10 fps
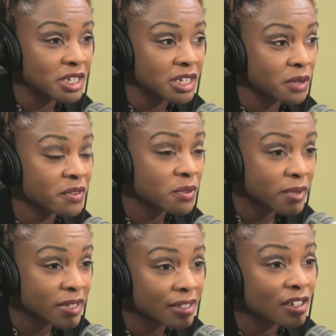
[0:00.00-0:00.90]
you're dealing with
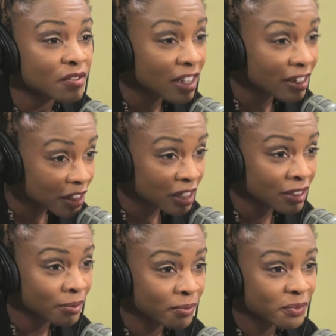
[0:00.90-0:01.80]
the business of
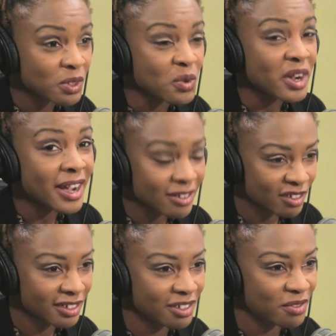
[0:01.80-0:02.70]
culture, you
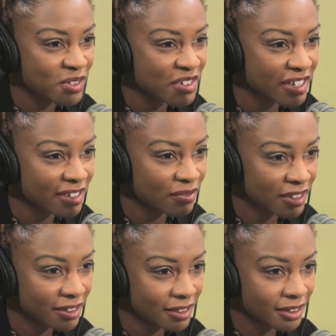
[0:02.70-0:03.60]
cannot leave out
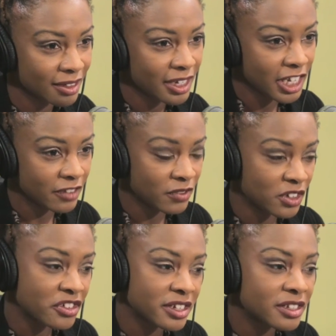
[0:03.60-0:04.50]
creativity. If
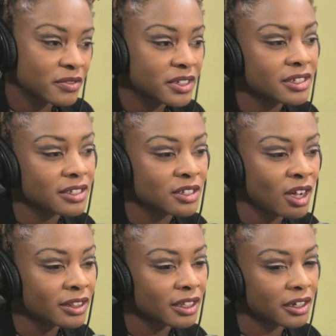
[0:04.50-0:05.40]
the creativity is
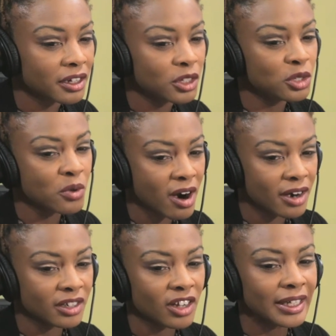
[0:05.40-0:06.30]
not there, you
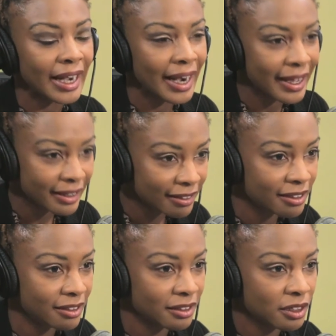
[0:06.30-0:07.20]
are not
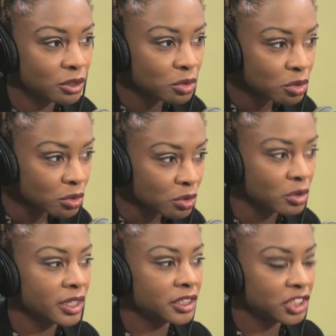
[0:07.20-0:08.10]
likely
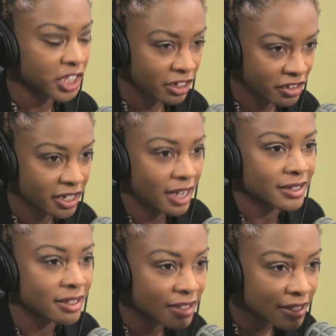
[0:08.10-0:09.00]
to generate
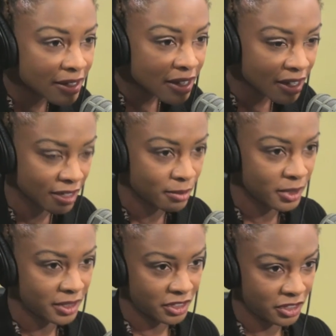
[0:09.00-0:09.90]
a sustainable